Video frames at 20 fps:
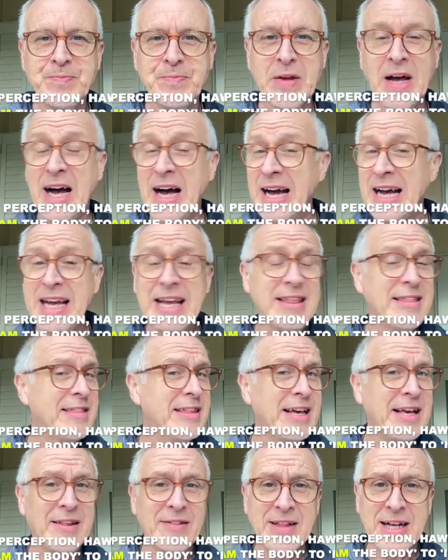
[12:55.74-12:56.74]
I
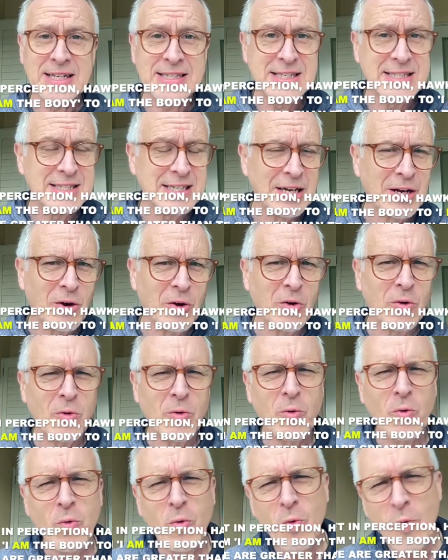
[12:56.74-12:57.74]
think that is
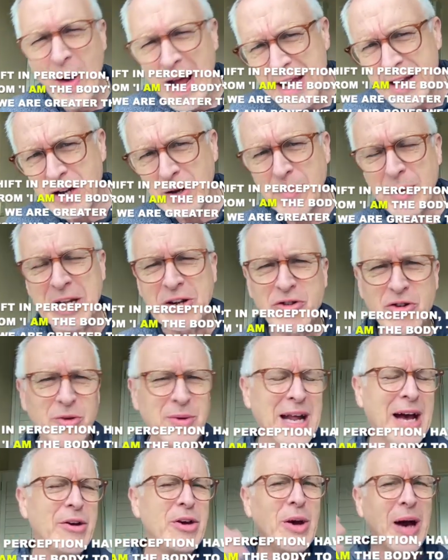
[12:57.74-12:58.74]
incredibly true.
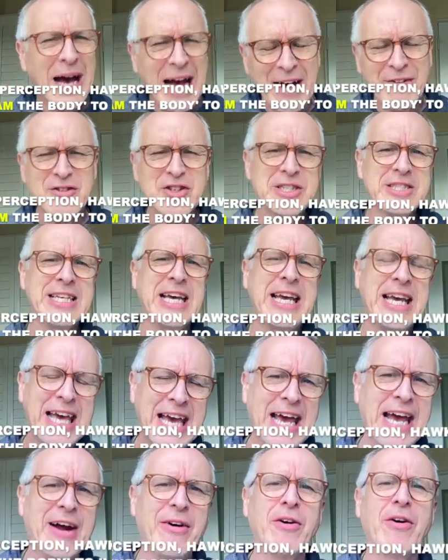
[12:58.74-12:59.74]
Now, you have to take
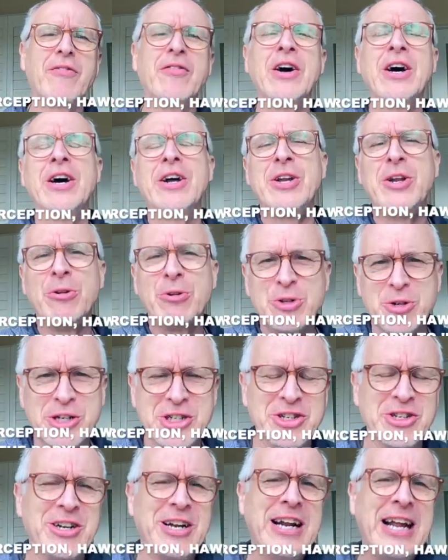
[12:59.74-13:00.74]
care of
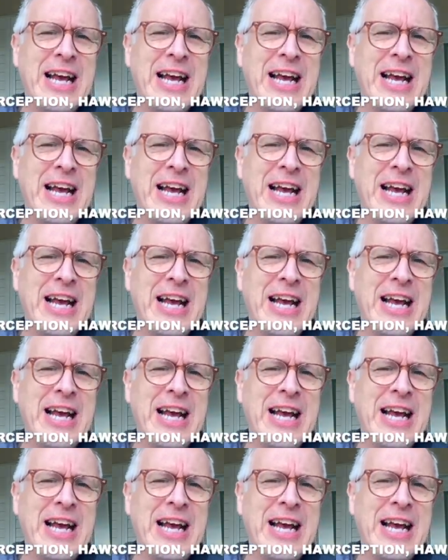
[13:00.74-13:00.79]
nutrition and